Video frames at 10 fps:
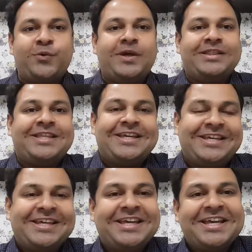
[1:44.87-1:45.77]
when
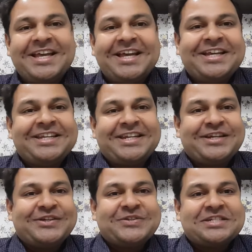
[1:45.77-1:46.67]
they
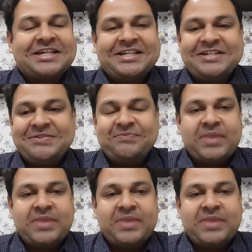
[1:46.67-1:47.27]
need to study,